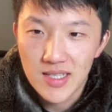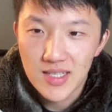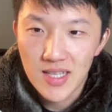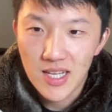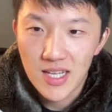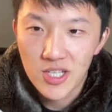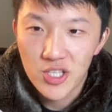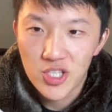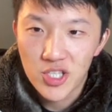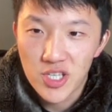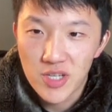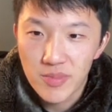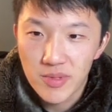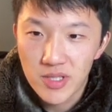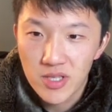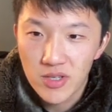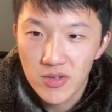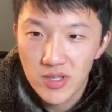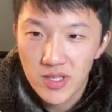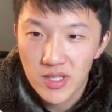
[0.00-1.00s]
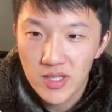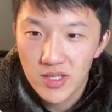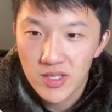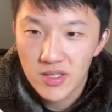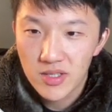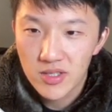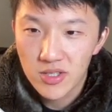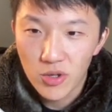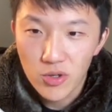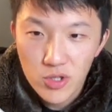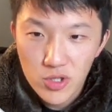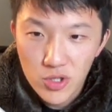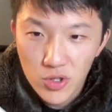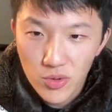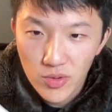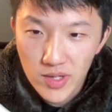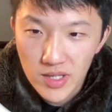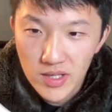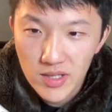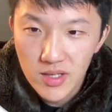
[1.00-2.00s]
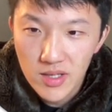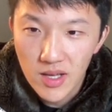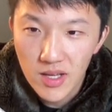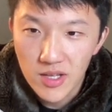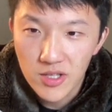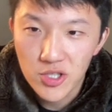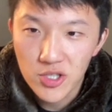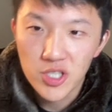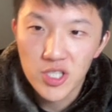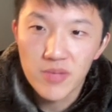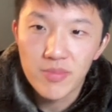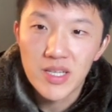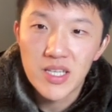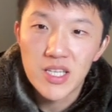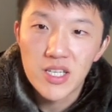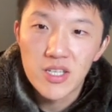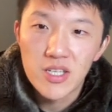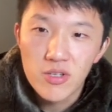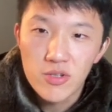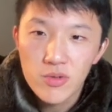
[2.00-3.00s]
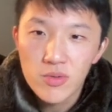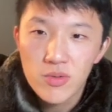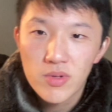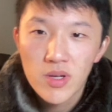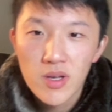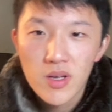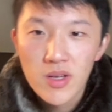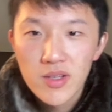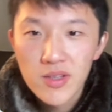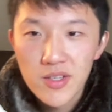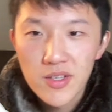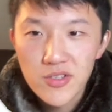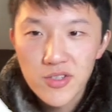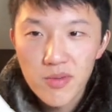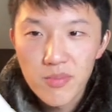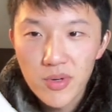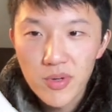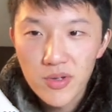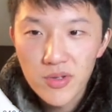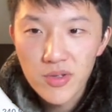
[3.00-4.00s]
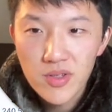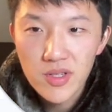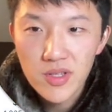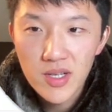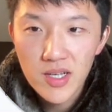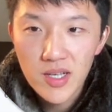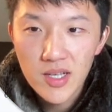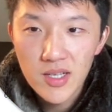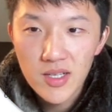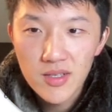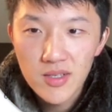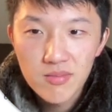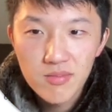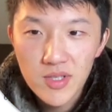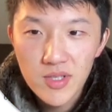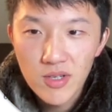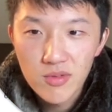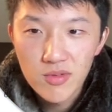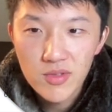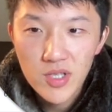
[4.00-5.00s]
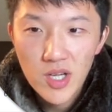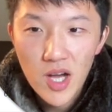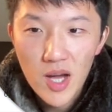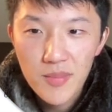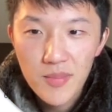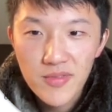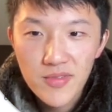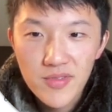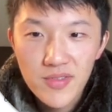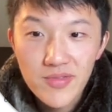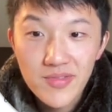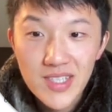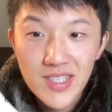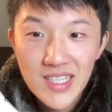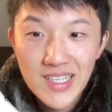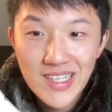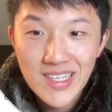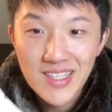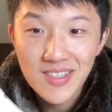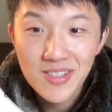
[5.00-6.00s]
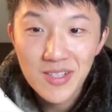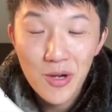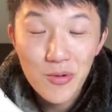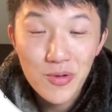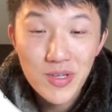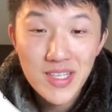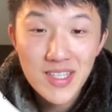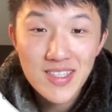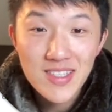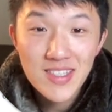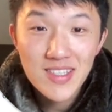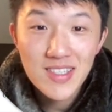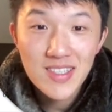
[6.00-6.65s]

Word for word: that Shiba token, Dogecoin, and Shiba Inu. These are both, uh, you know, top 15 tokens.